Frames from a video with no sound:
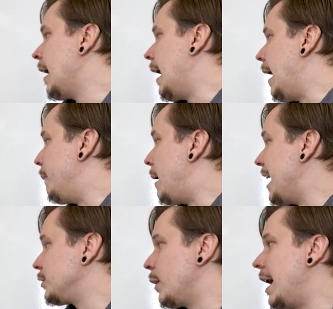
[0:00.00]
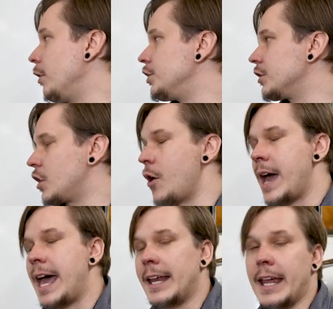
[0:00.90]
Might as well just go
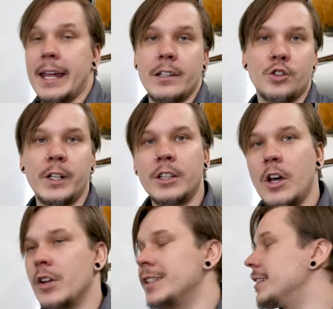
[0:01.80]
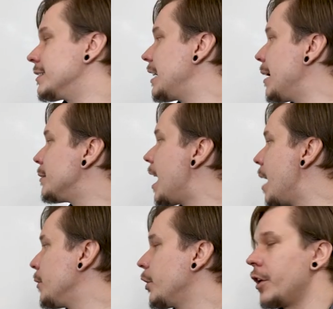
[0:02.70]
ahead and treat those at the same
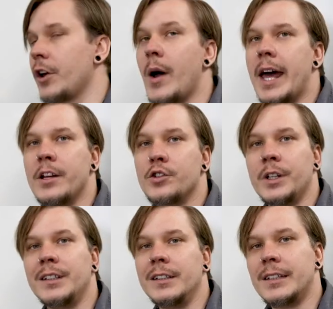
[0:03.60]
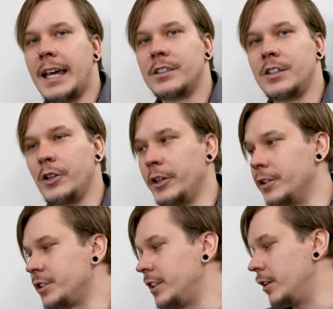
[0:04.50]
time you're gonna go ahead and treat these
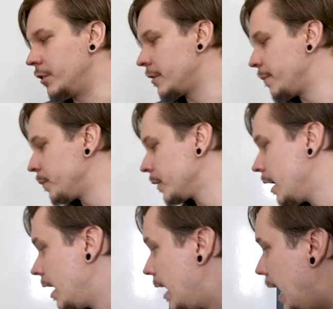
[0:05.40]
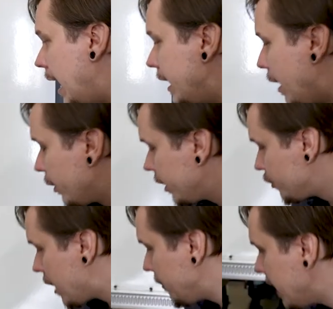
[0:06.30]
exterior seals. Now we're gonna
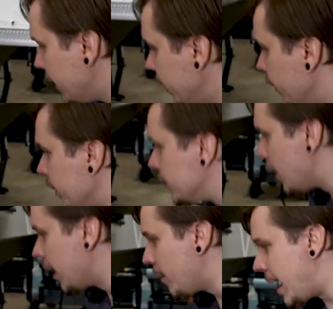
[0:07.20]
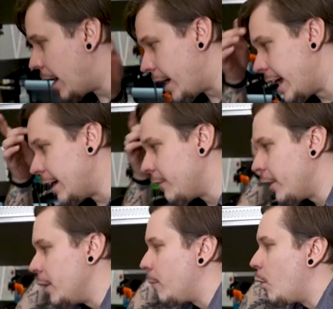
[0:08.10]
drop down here and talk about a
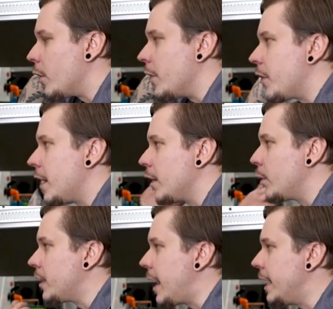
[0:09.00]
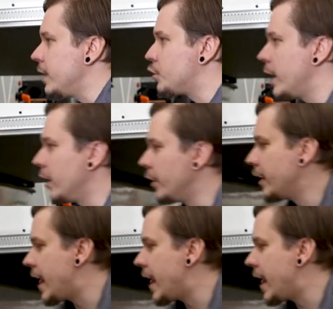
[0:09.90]
very important thing with any trailer.